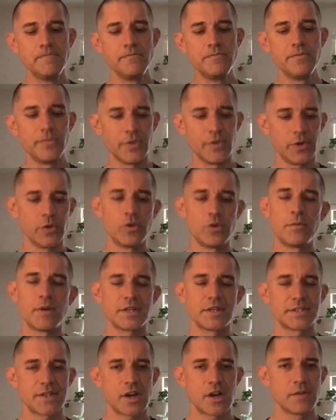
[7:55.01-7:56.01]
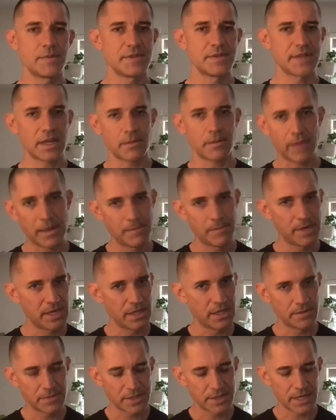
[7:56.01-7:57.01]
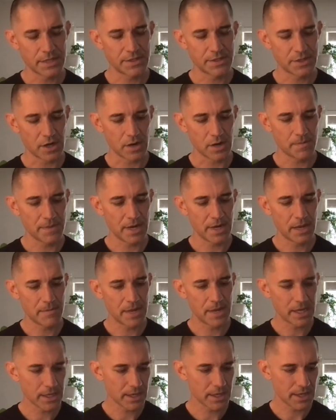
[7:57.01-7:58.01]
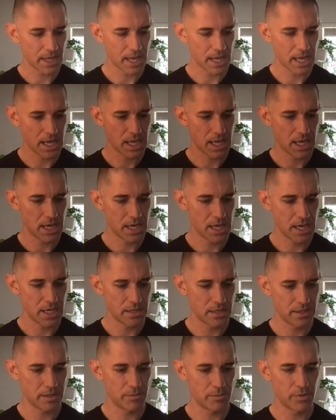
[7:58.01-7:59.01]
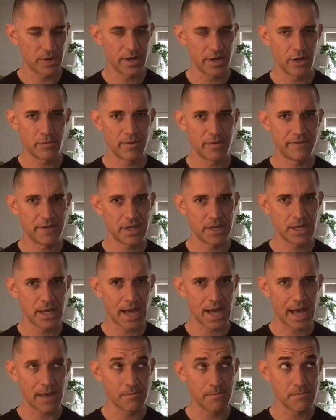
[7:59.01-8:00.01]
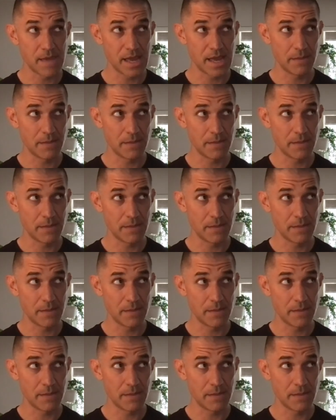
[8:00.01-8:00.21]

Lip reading: The Uno Mas Tarp is like my medium-sized tarp that I make, and the Burrito Bivy, I made